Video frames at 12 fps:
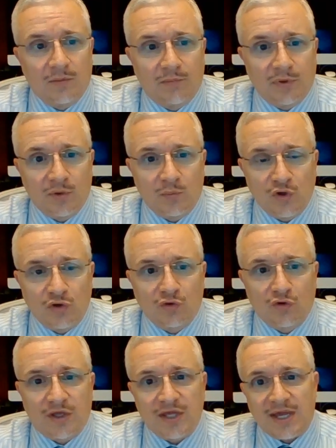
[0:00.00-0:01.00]
But when you're
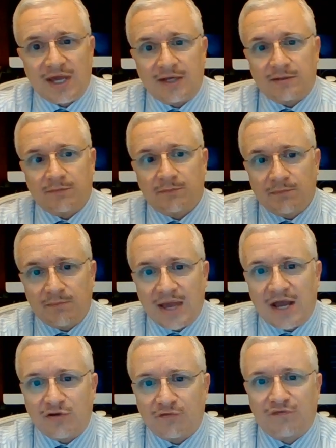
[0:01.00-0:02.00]
looking at
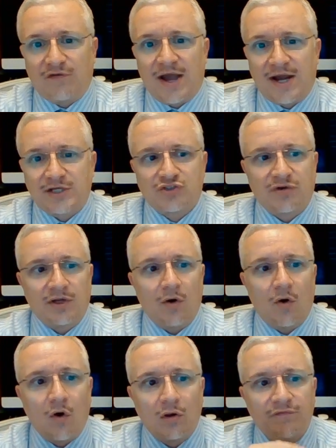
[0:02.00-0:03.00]
manufacturing
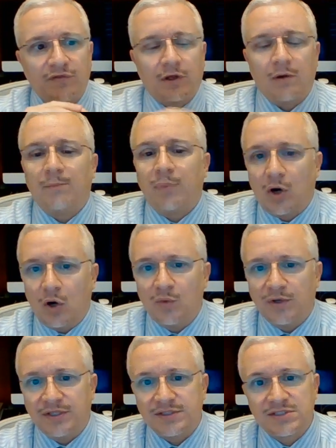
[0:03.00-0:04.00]
all of the
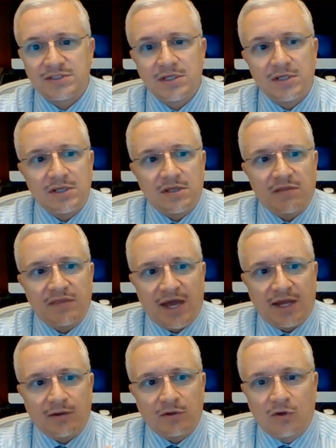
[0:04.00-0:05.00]
components
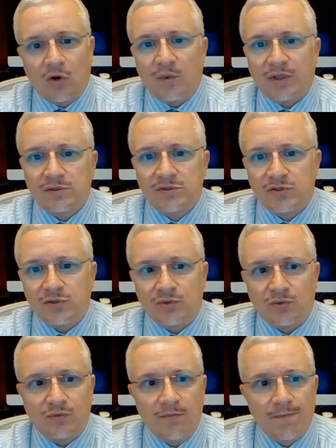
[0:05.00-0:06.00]
that go
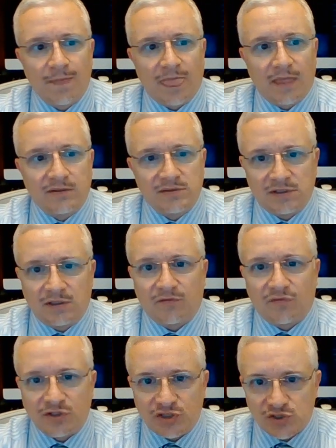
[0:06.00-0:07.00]
into
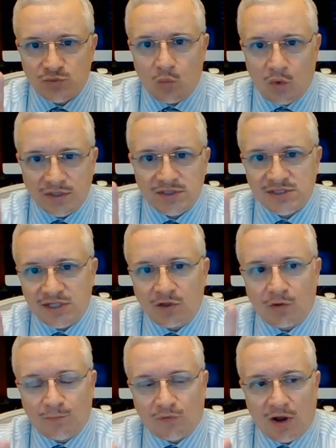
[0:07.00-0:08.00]
delivering just one
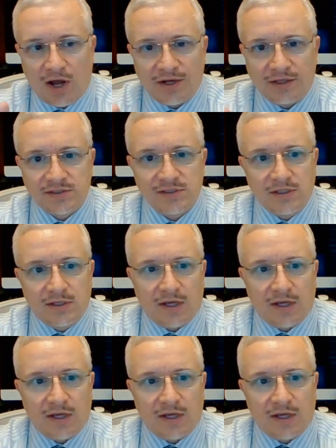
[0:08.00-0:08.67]
single product,